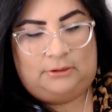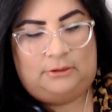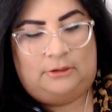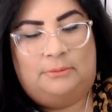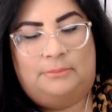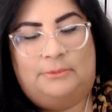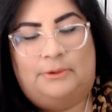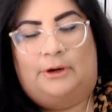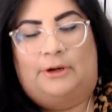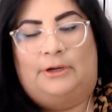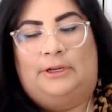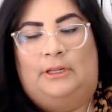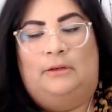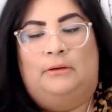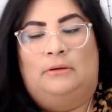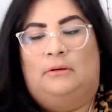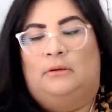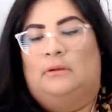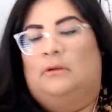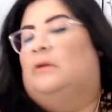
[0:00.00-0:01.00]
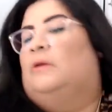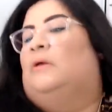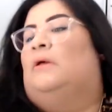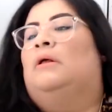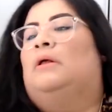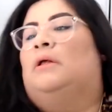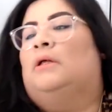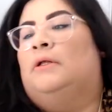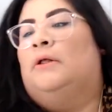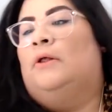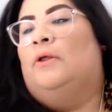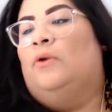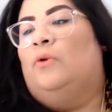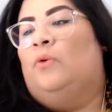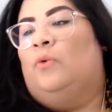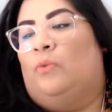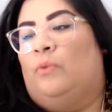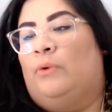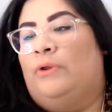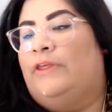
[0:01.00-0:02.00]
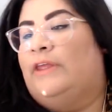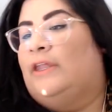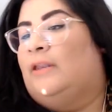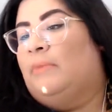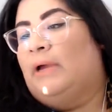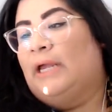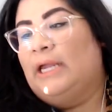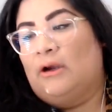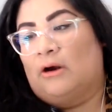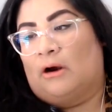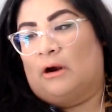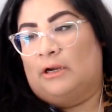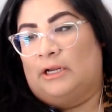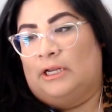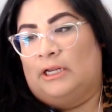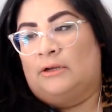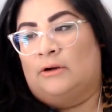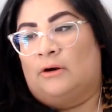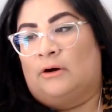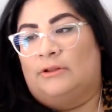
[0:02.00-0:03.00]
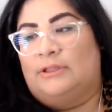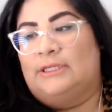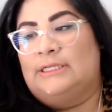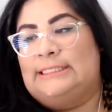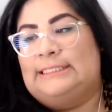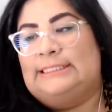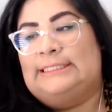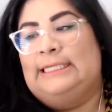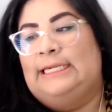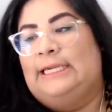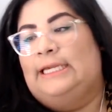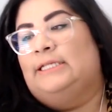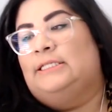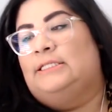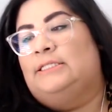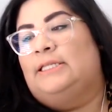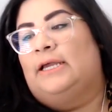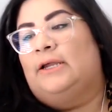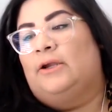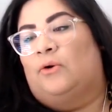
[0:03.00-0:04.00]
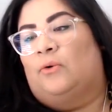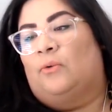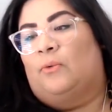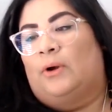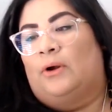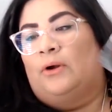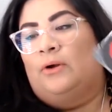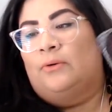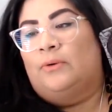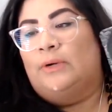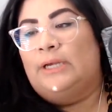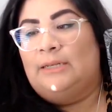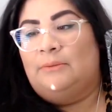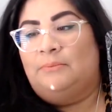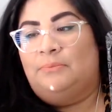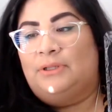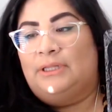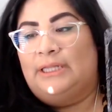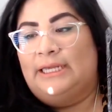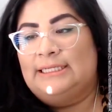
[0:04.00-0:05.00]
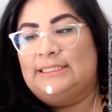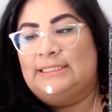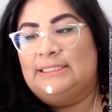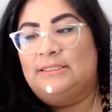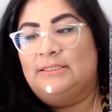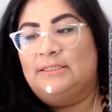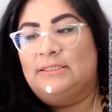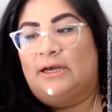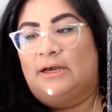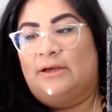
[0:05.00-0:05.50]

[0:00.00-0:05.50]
Herb garden. Within my garden are the seeds that grow in places